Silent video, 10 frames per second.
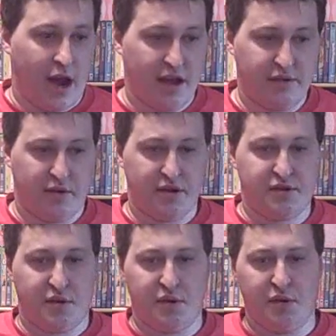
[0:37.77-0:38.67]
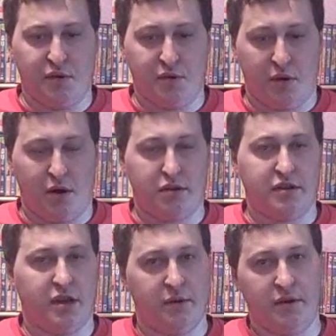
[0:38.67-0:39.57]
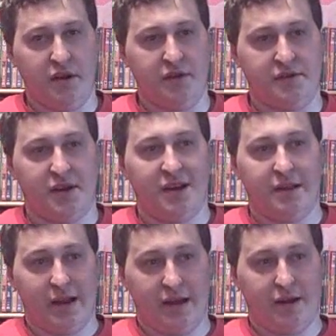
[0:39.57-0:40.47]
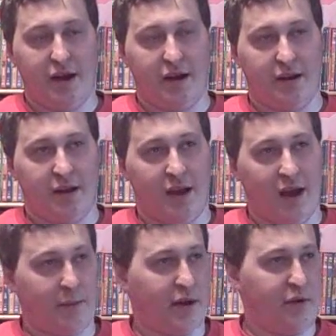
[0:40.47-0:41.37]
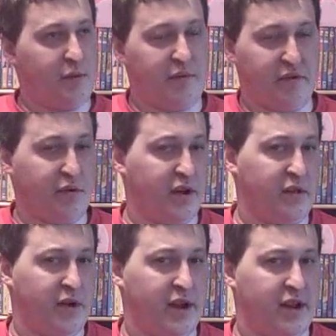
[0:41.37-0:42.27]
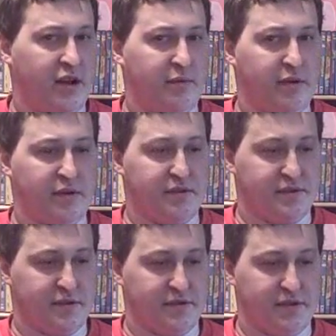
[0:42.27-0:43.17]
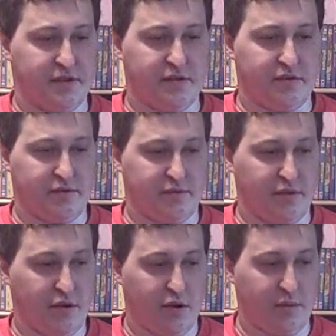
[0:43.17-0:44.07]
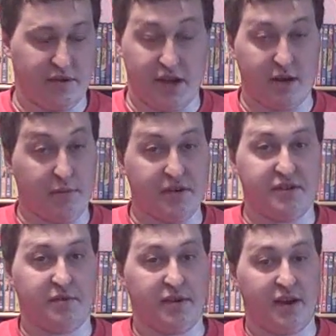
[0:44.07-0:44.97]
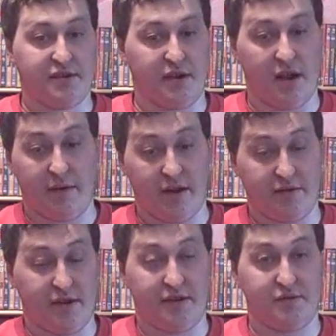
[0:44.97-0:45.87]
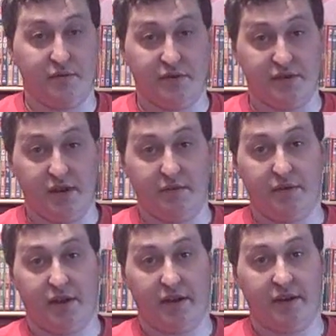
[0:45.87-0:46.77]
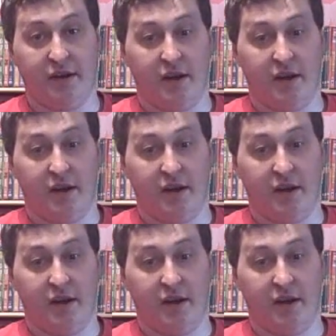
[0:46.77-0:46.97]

I just want to show you all the DVDs that I got. I'm not gonna review any right now because there's still, you know, I've been kind of busy and whatnot, so I haven't had a chance to really see everything.